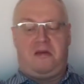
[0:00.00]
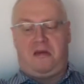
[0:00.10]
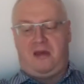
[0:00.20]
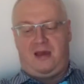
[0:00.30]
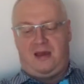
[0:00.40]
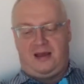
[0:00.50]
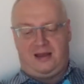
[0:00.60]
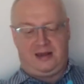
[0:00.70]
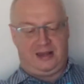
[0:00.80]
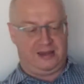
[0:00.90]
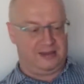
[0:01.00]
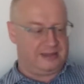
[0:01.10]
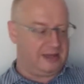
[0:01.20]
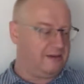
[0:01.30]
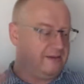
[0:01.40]
I get
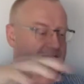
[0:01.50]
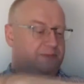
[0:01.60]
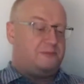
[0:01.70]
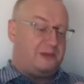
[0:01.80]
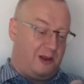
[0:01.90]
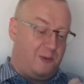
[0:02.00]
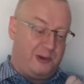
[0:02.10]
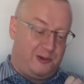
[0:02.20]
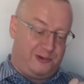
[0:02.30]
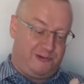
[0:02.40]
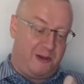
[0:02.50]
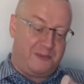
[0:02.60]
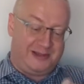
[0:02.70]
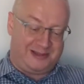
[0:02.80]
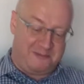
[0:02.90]
this out of it. I hope I don't drop
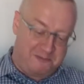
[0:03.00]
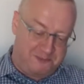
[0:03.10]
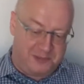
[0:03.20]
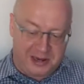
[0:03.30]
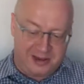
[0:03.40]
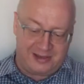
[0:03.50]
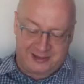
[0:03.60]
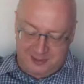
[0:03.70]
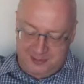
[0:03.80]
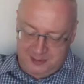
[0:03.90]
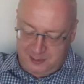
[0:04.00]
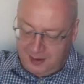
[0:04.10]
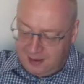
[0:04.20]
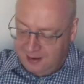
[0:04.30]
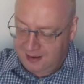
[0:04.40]
this and bugger this up as well.